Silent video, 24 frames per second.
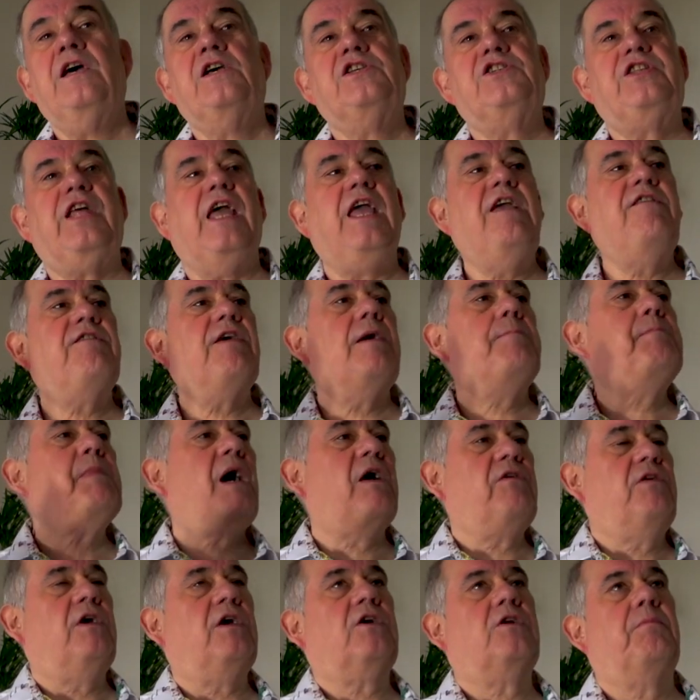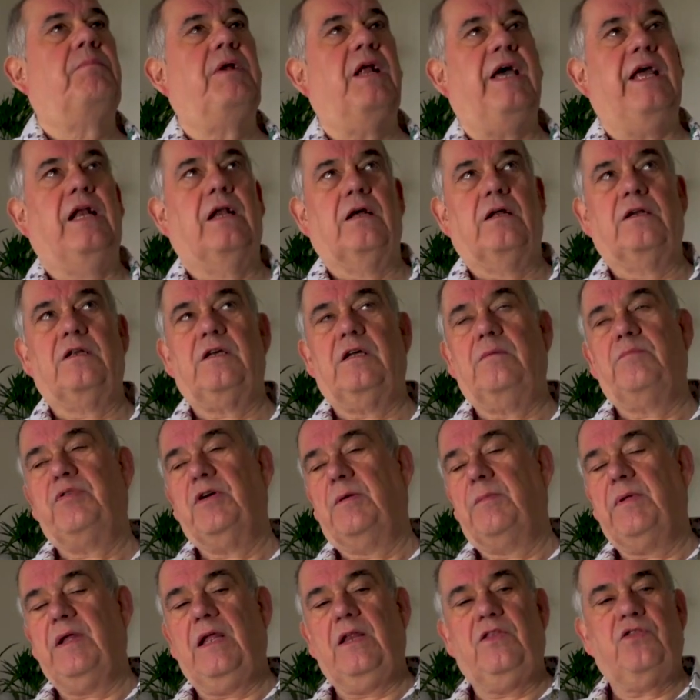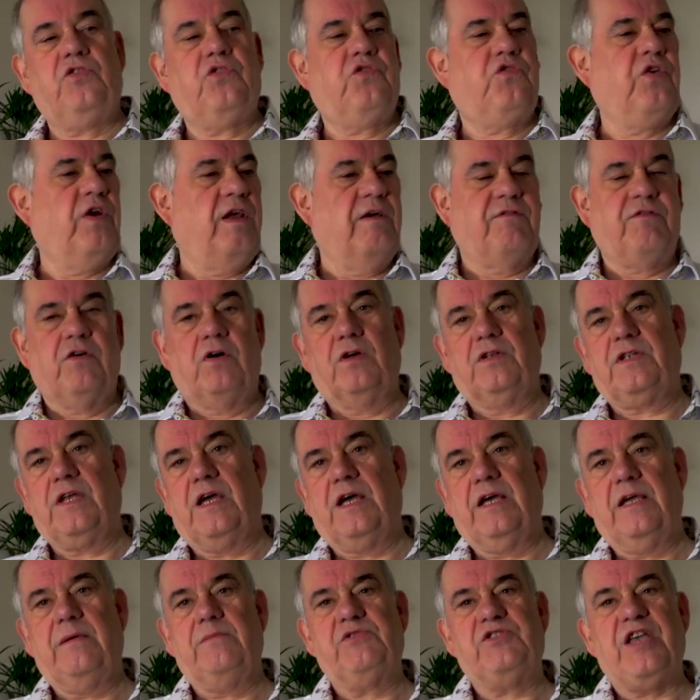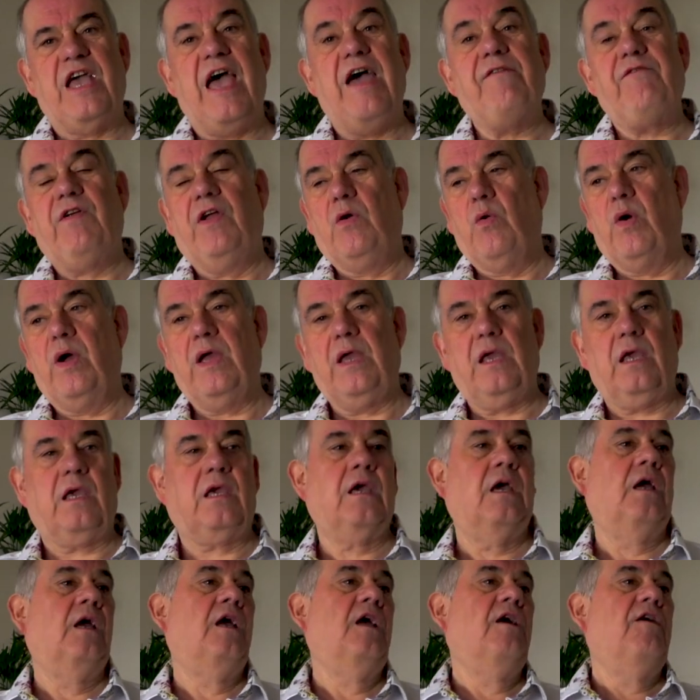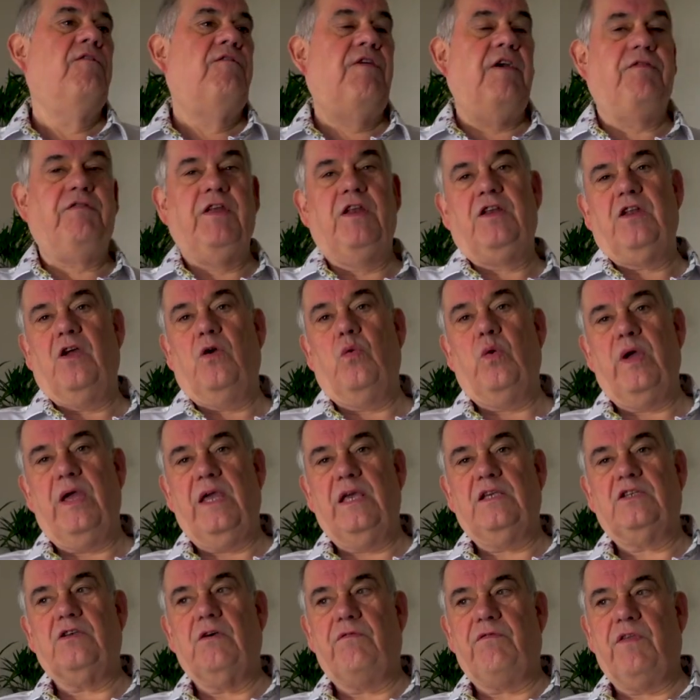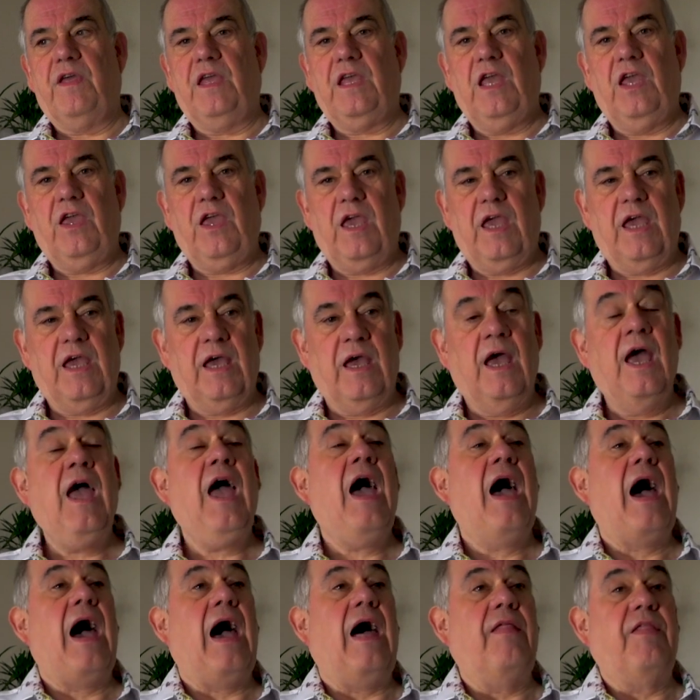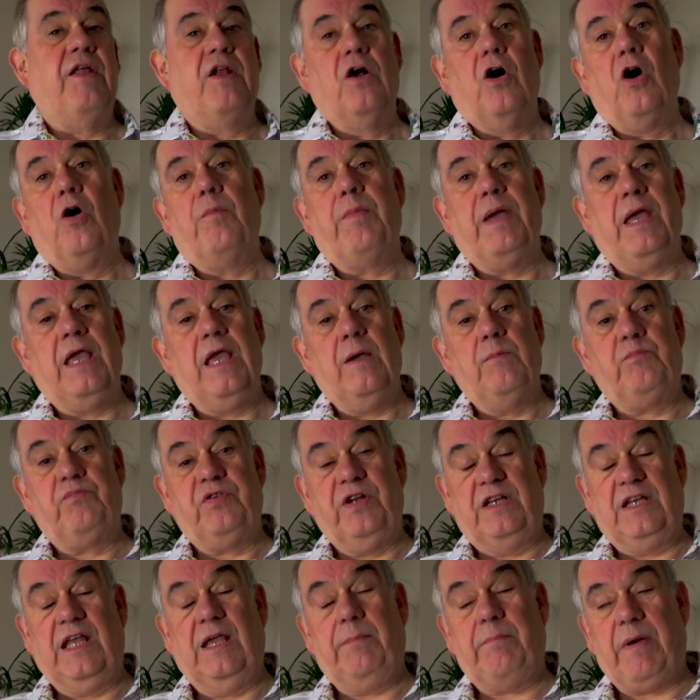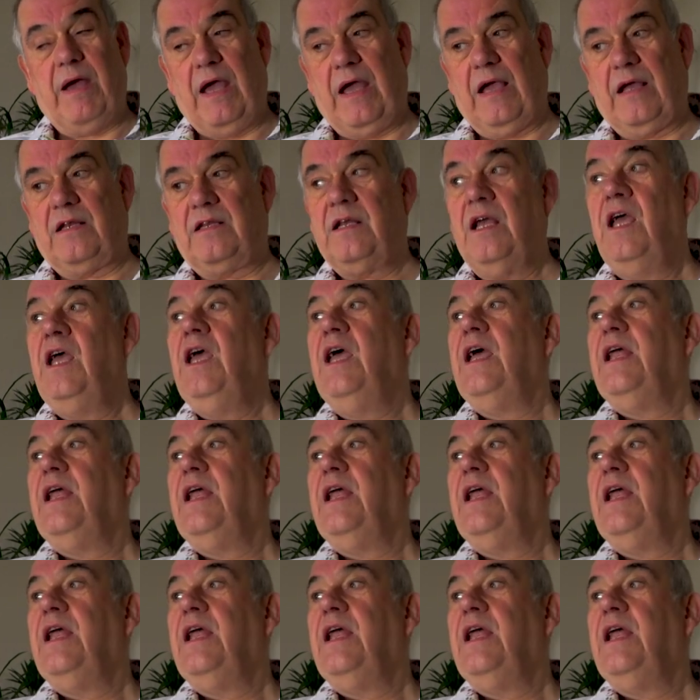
Steve Marriott could play in London probably three or four times every week, 52 weeks of the year, and they'd all be pretty packed.